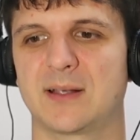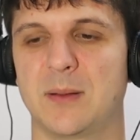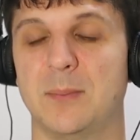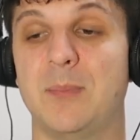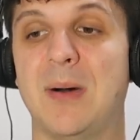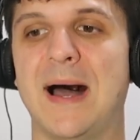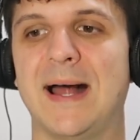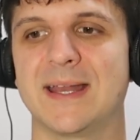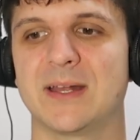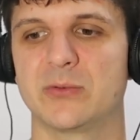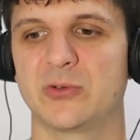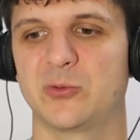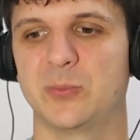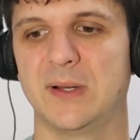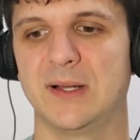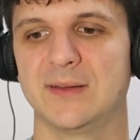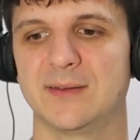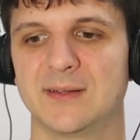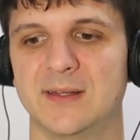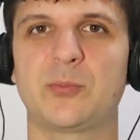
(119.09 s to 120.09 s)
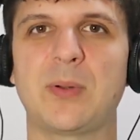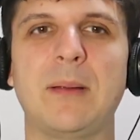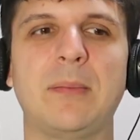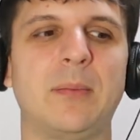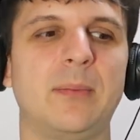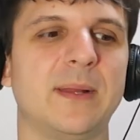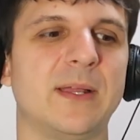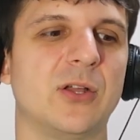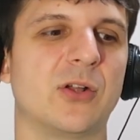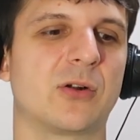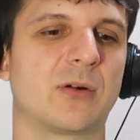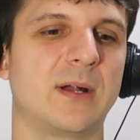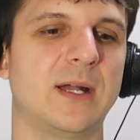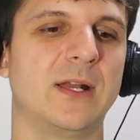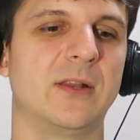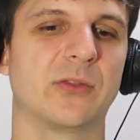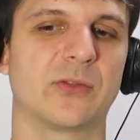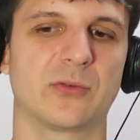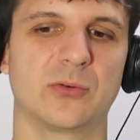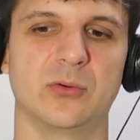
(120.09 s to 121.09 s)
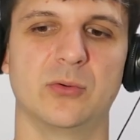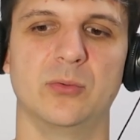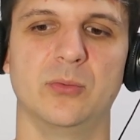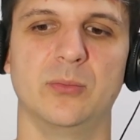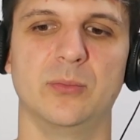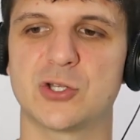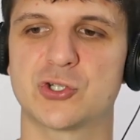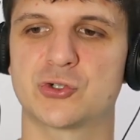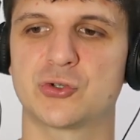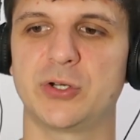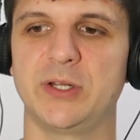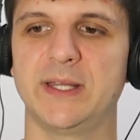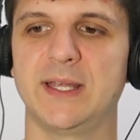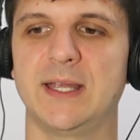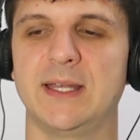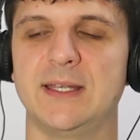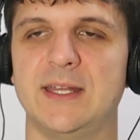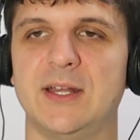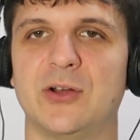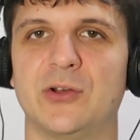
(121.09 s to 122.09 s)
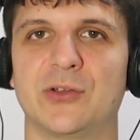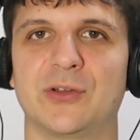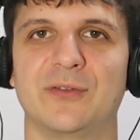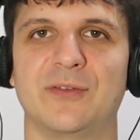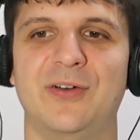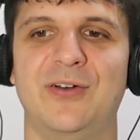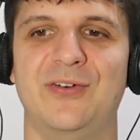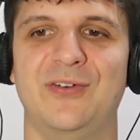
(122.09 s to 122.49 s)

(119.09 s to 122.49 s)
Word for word: like a body response, is probably ingrained through a trillion years of